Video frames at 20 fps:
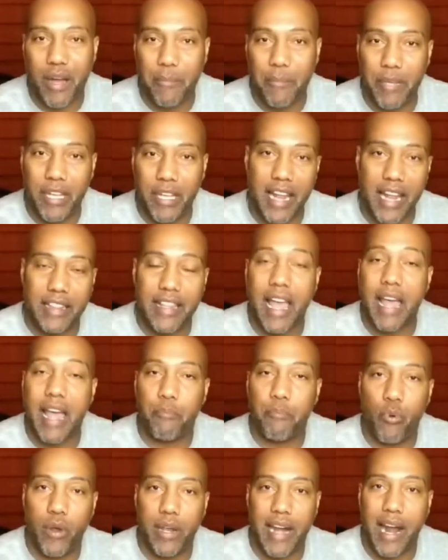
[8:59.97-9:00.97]
at that
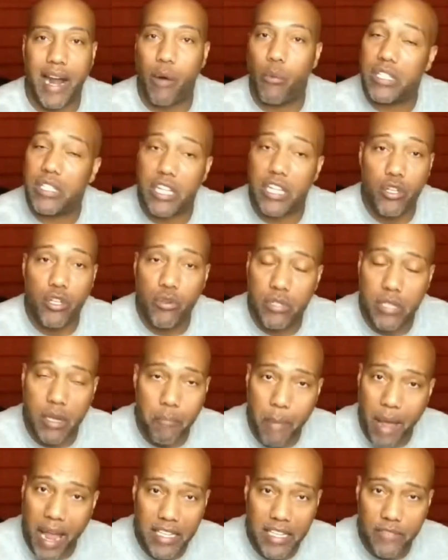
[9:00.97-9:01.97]
point, I wasn't using
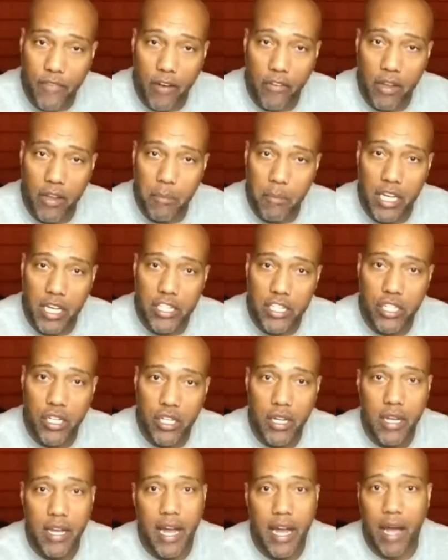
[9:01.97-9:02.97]
banks very much.
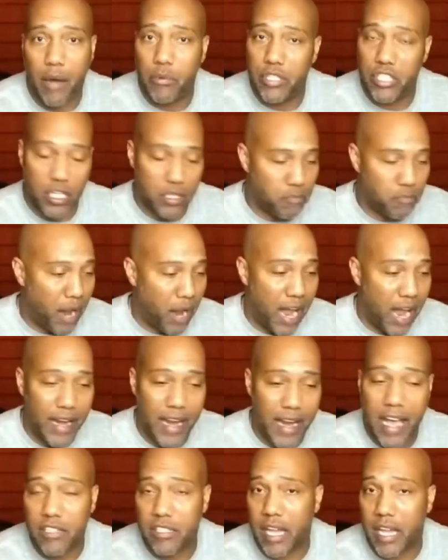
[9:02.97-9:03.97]
I was just buying the
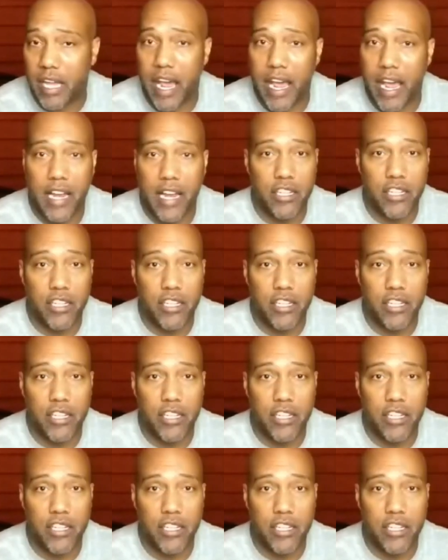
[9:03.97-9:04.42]
house cash.